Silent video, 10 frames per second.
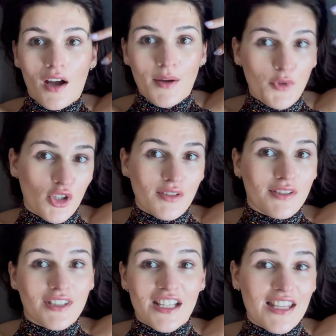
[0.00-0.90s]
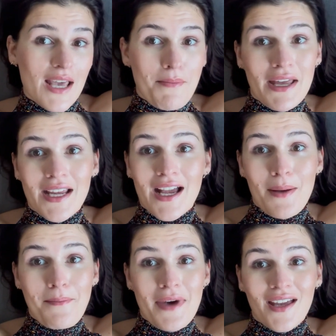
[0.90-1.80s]
I'm not seeing that money
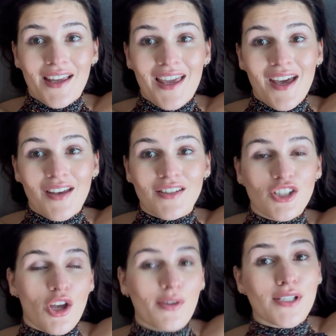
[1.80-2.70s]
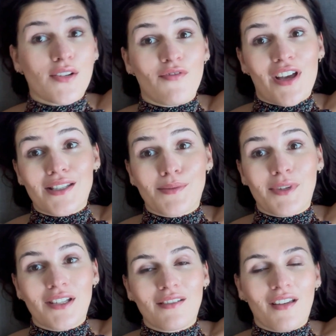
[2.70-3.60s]
come back yet, so it's an
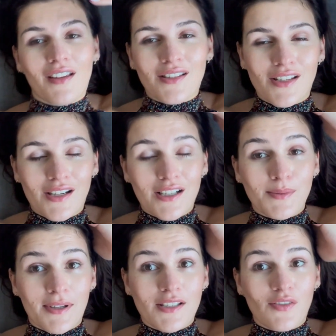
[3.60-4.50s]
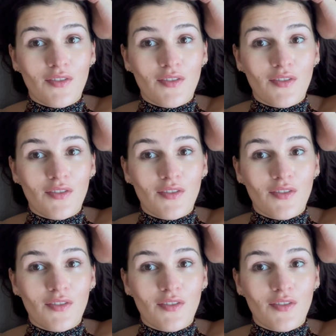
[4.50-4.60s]
investment. It's an expensive